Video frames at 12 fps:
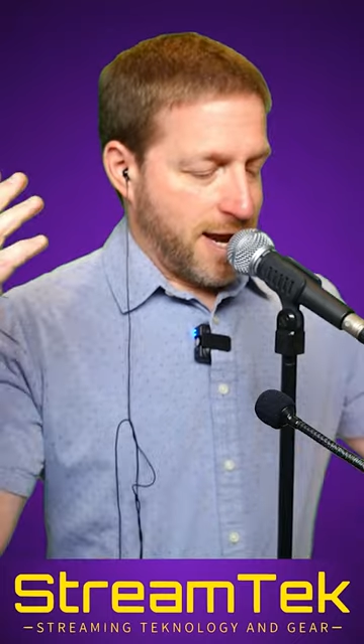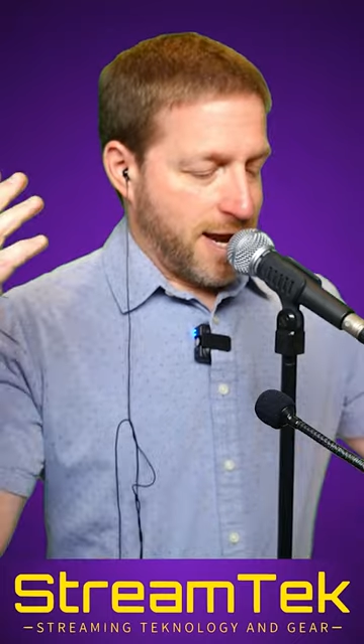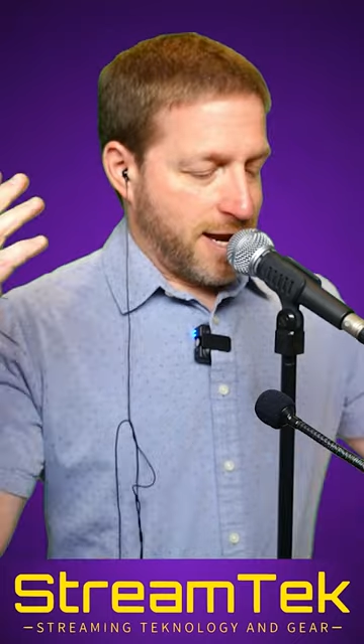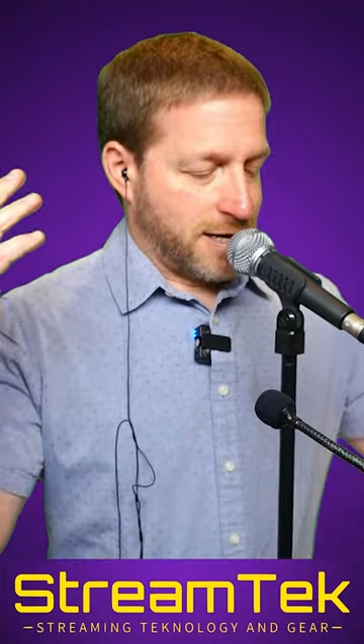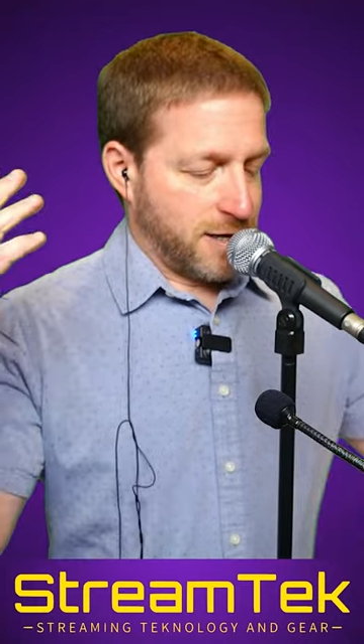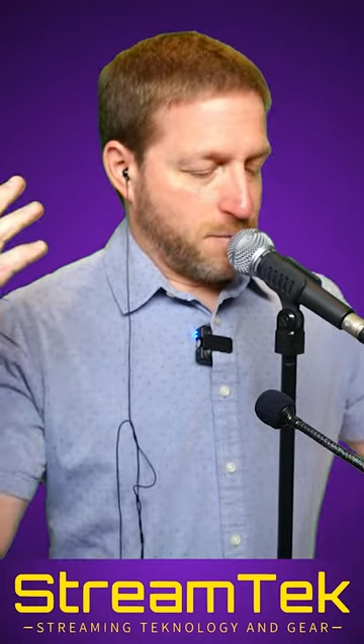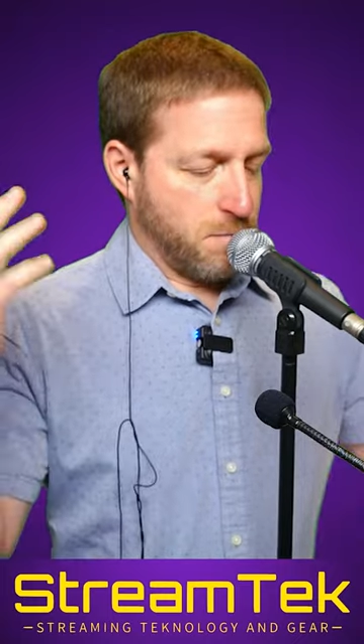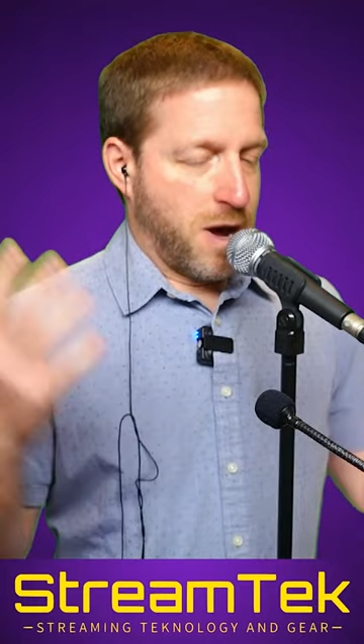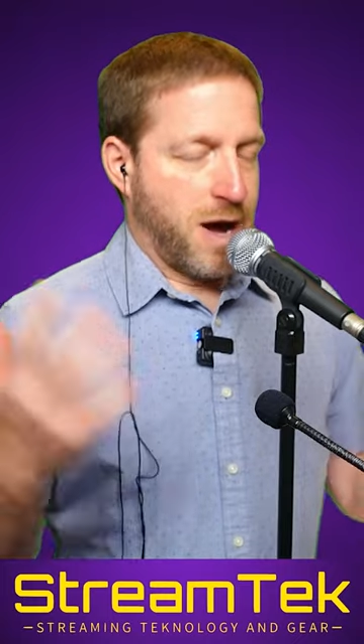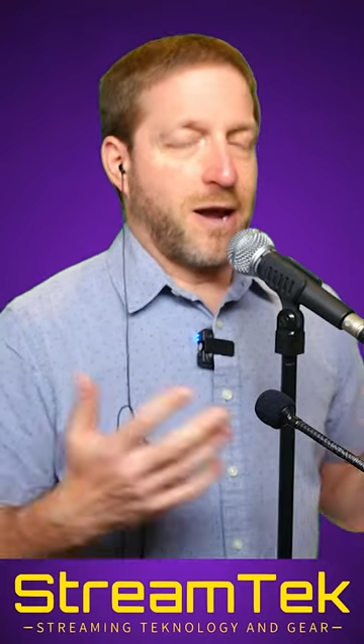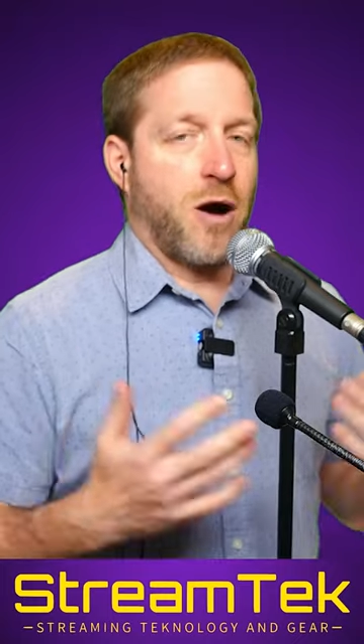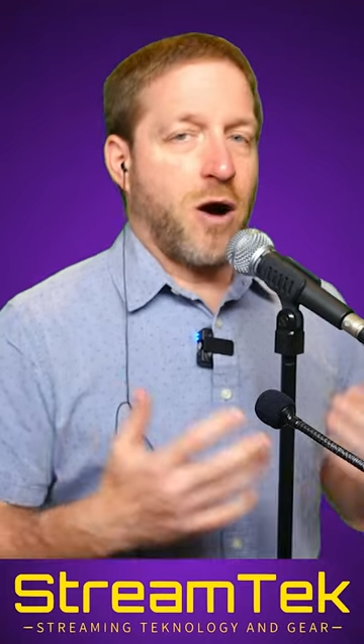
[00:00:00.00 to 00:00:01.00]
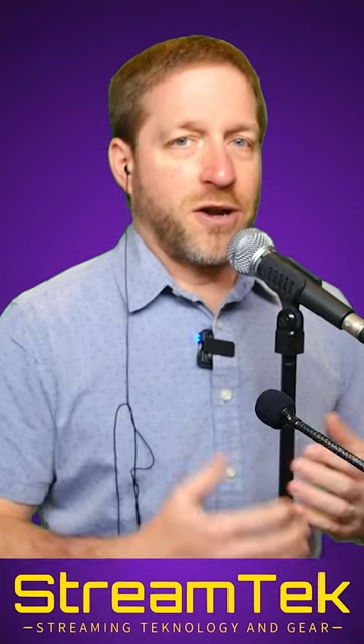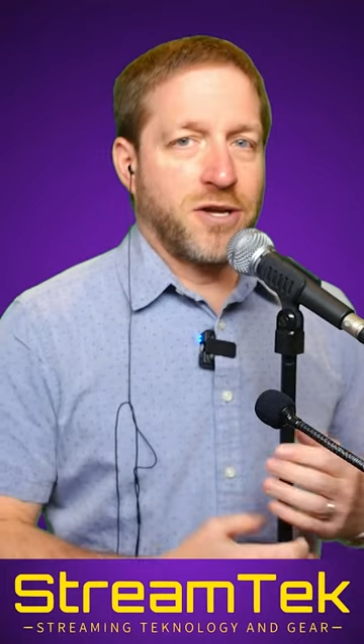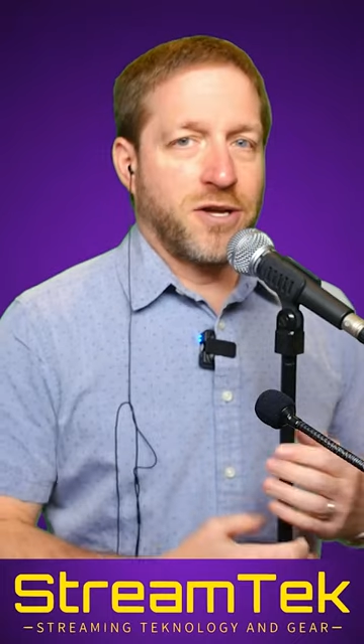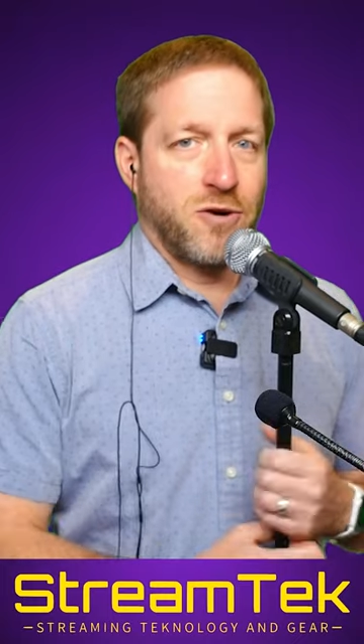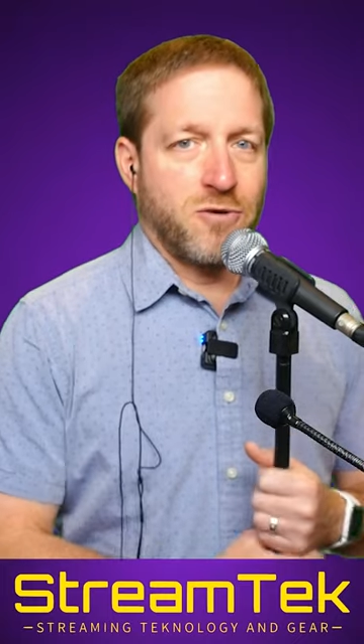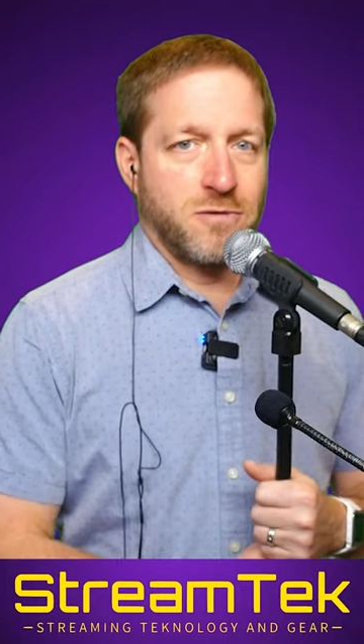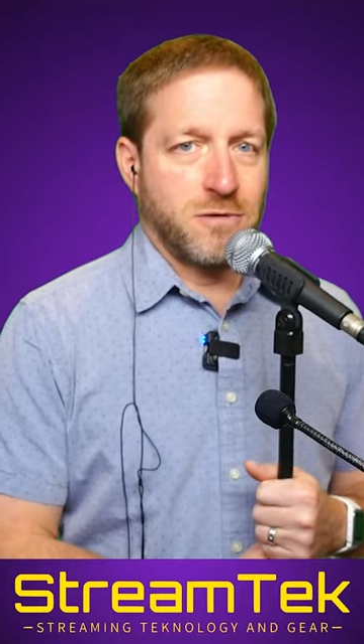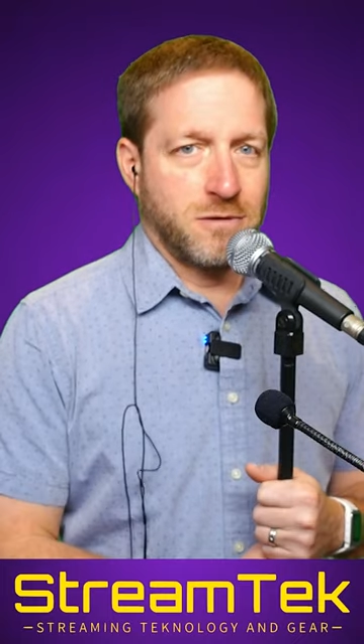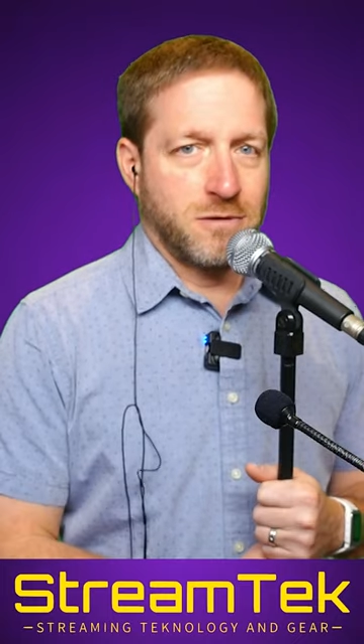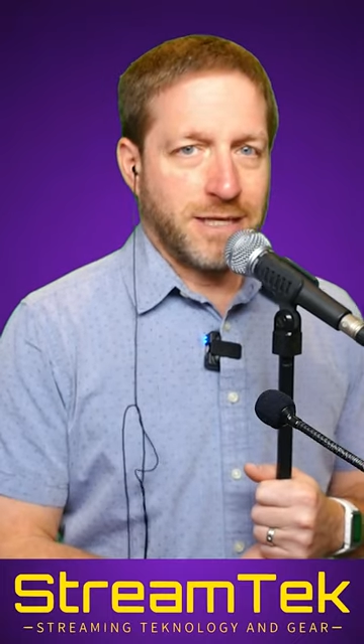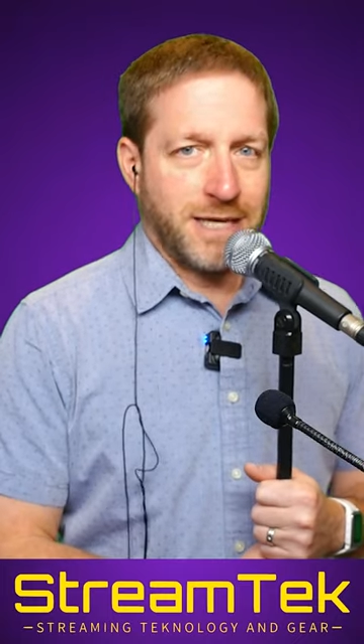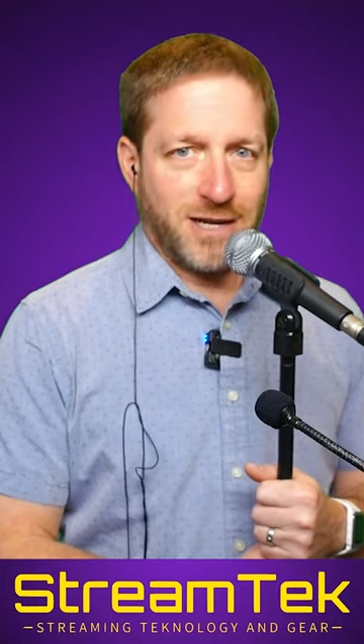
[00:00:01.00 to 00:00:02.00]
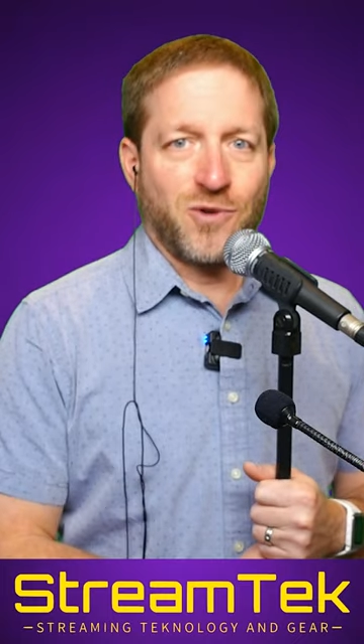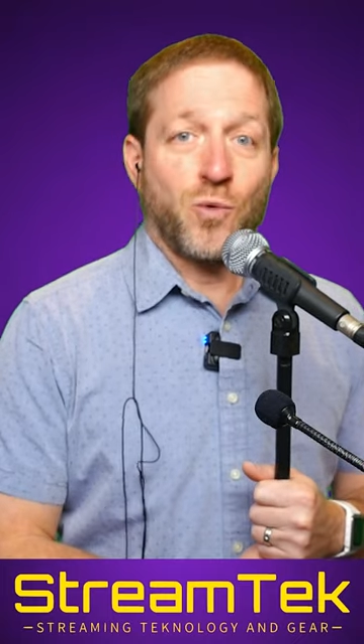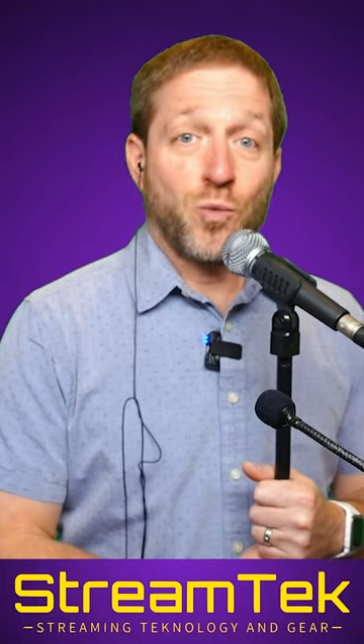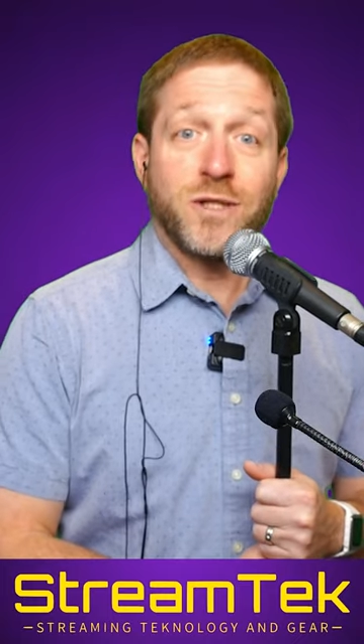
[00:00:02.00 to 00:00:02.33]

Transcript: and my audio kit